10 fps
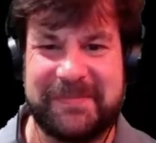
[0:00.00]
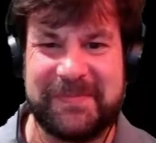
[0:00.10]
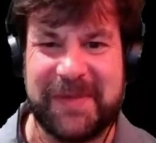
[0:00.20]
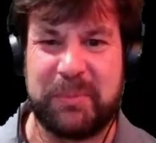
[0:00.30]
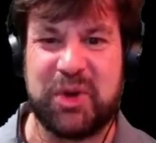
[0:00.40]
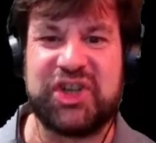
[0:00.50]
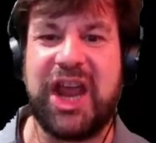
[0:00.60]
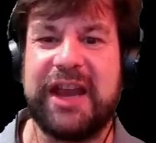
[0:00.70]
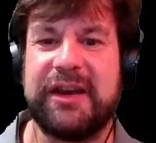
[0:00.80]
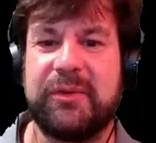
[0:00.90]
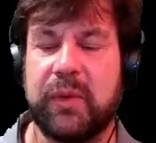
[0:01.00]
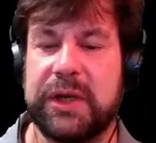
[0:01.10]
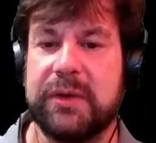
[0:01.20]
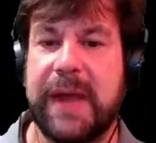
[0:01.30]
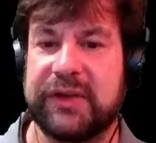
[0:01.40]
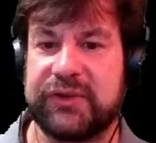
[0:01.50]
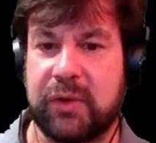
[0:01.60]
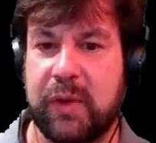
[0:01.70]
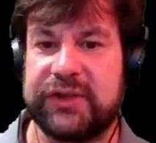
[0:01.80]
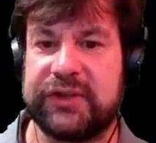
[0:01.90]
appreciated when you answer
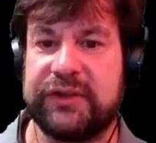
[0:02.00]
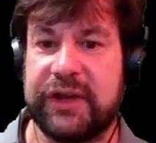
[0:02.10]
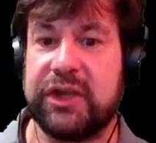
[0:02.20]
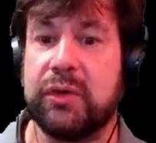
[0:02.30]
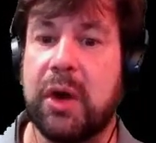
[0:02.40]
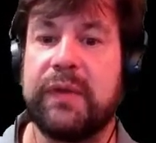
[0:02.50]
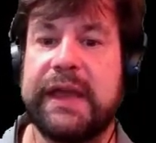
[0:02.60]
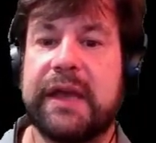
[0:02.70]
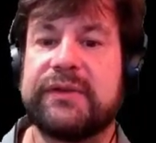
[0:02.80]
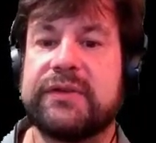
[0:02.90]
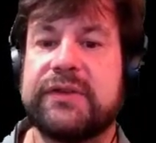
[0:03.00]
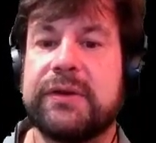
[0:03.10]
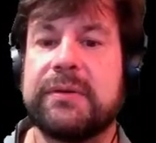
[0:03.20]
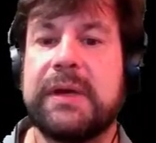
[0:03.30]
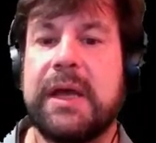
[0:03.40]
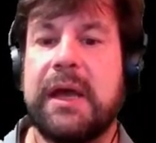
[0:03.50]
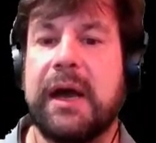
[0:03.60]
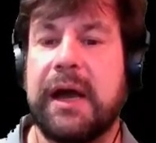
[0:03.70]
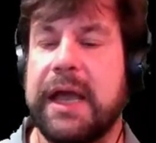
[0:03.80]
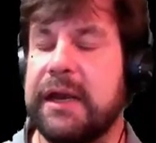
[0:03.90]
questions that you know the answers to.
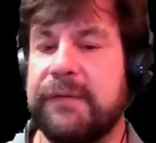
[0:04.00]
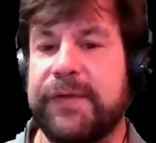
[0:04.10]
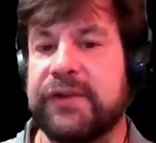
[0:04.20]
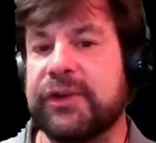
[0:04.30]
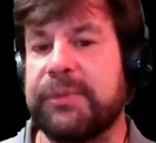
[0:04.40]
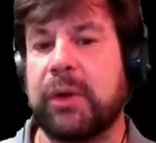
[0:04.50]
And if there's something